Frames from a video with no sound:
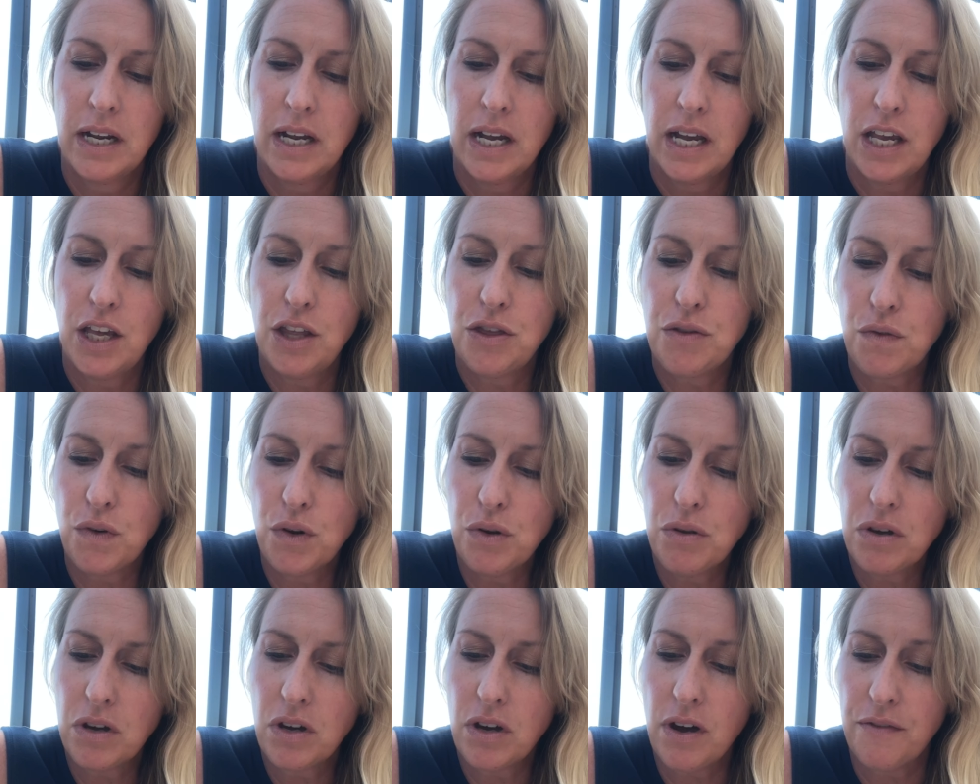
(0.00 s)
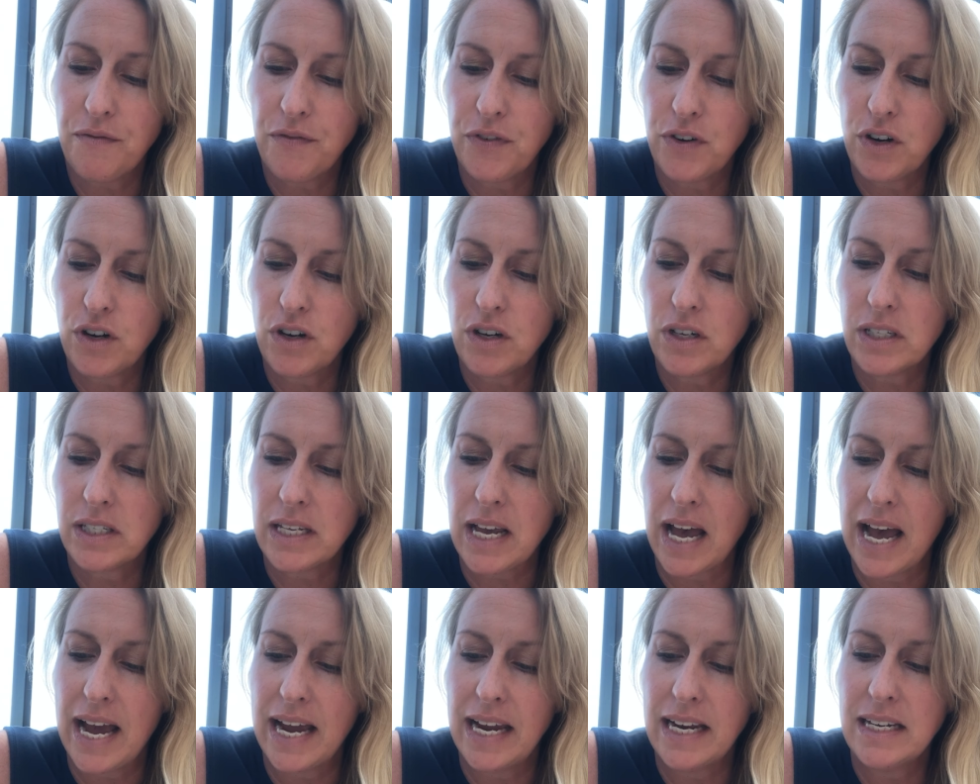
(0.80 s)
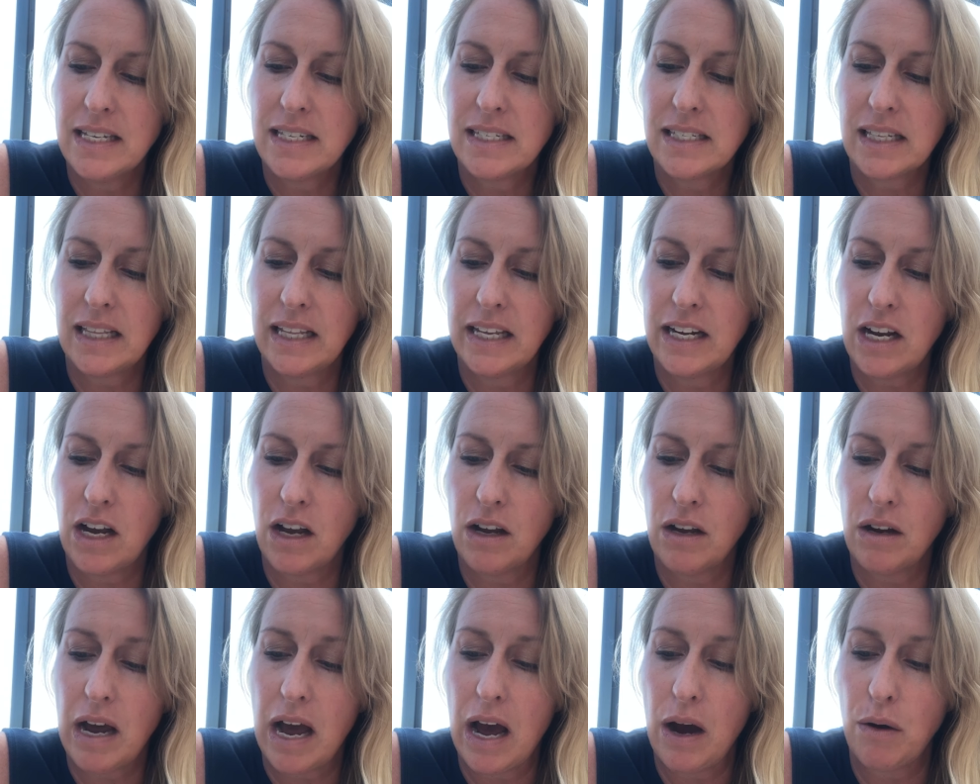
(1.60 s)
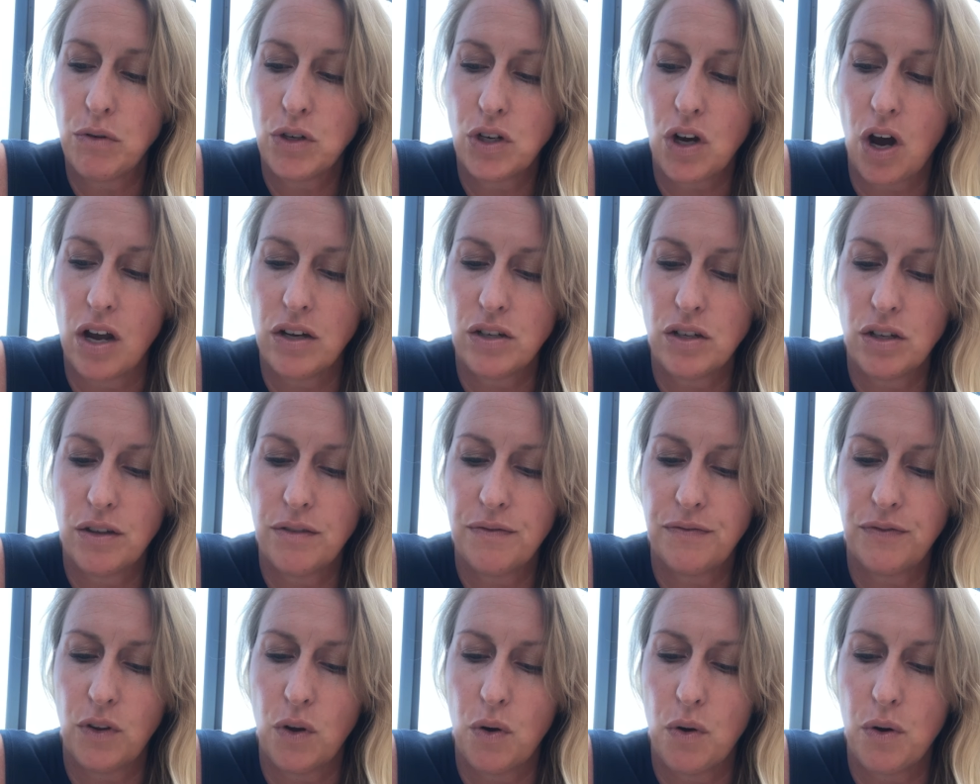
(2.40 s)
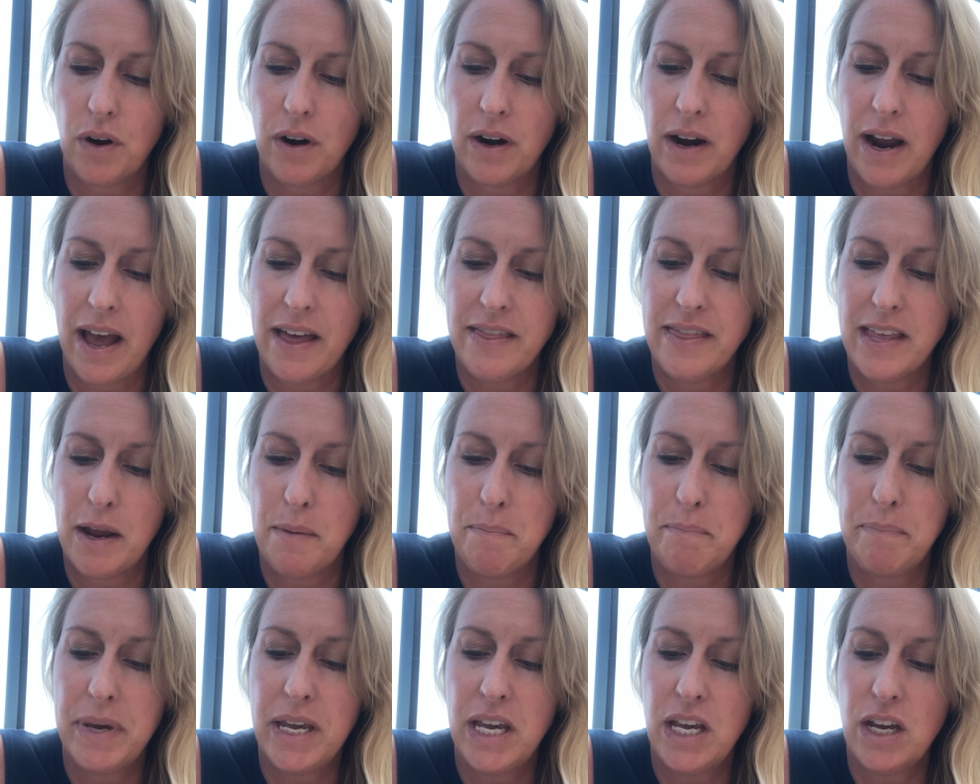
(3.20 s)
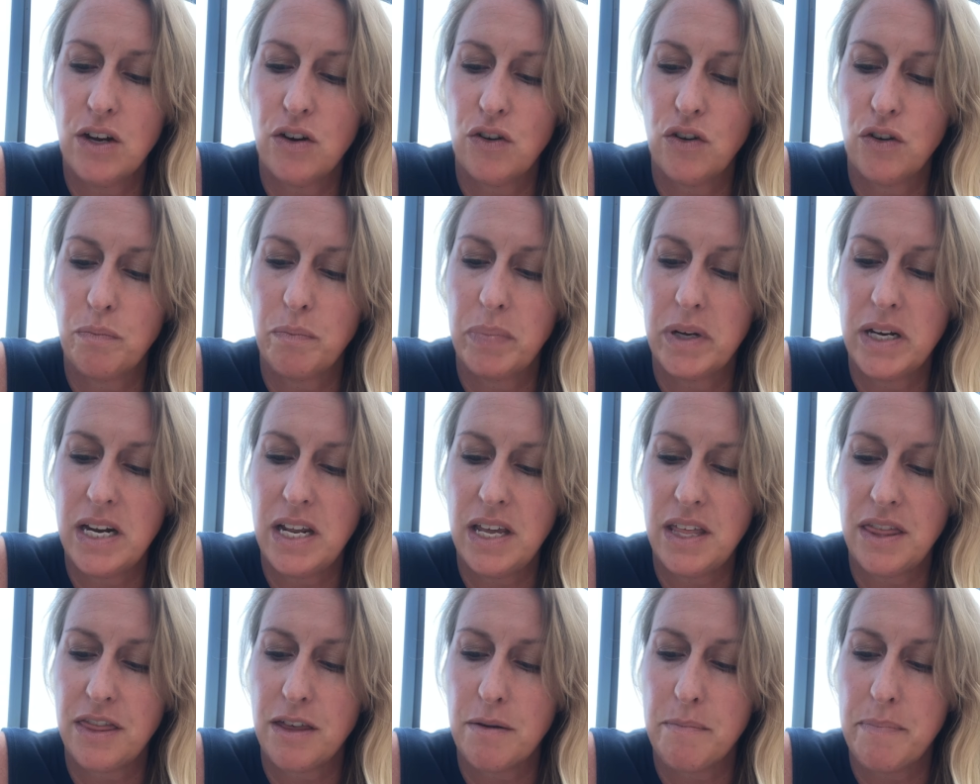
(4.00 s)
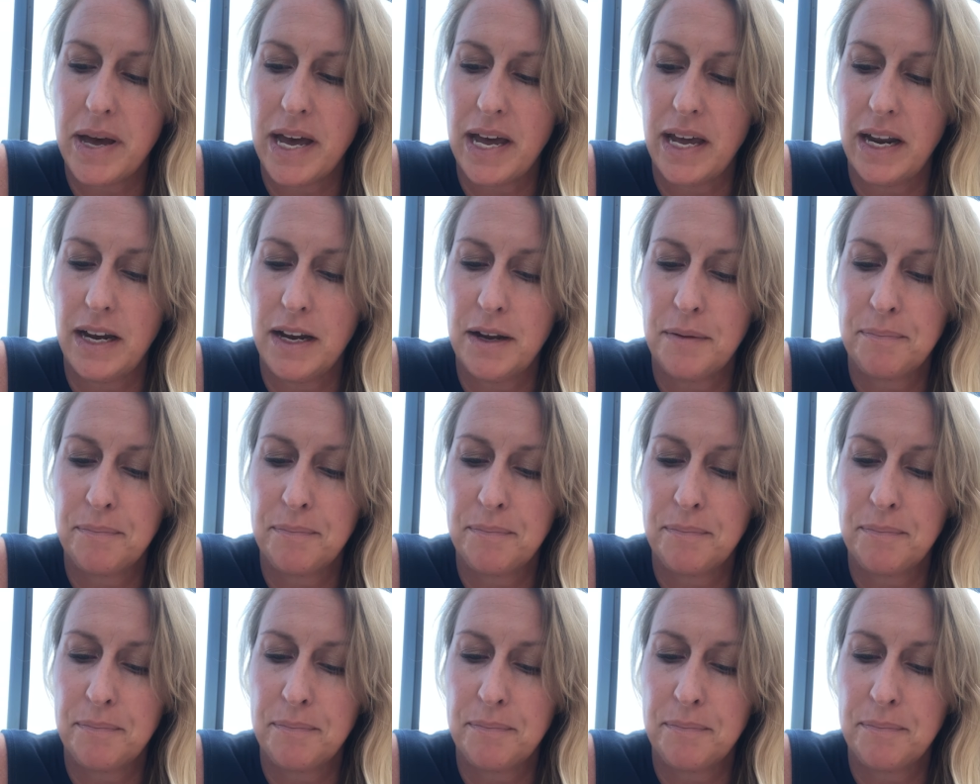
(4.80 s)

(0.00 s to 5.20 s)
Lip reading: He threw the comforter aside, slid out onto the floor, and then peered beneath the bed.